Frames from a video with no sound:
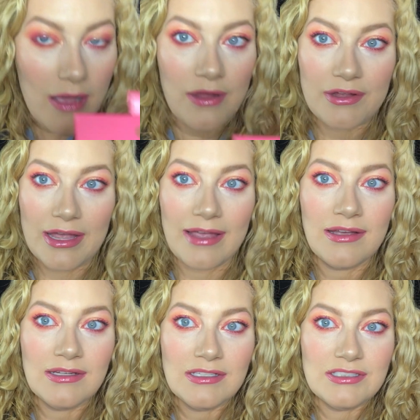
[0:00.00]
Okay,
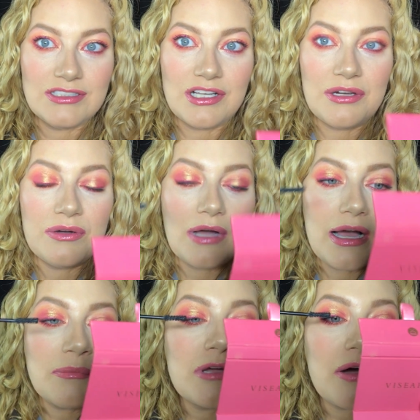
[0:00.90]
so
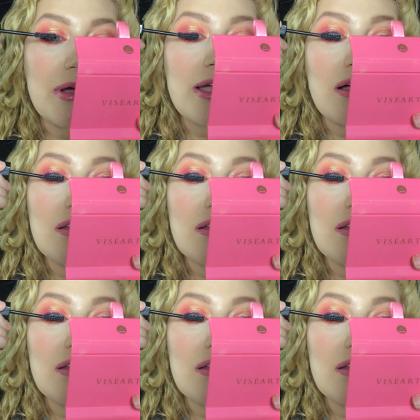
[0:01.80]
I'm going a